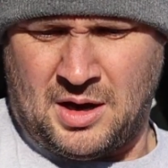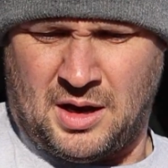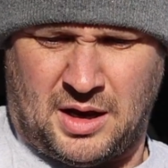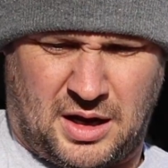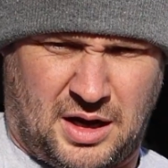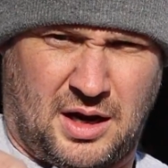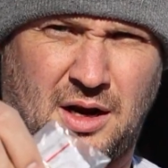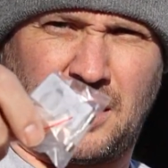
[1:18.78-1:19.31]

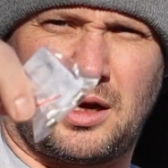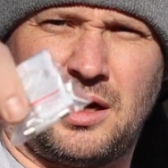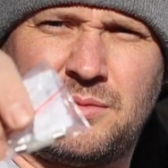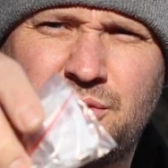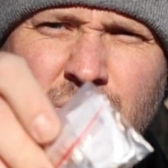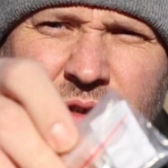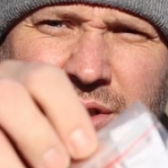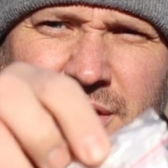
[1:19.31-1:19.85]
And it
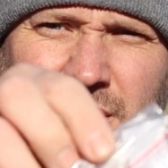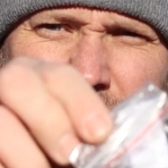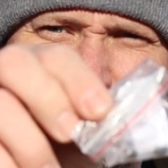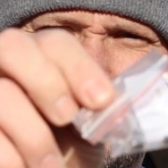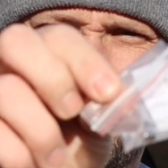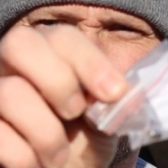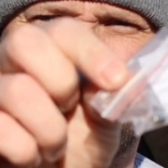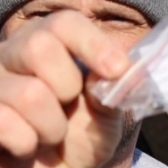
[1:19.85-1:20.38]
comes with
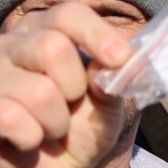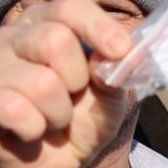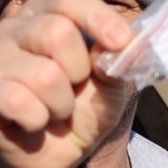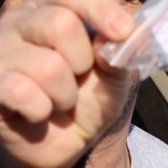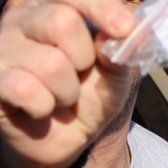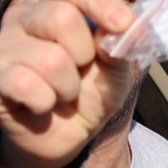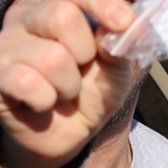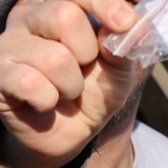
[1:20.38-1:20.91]
another fuse.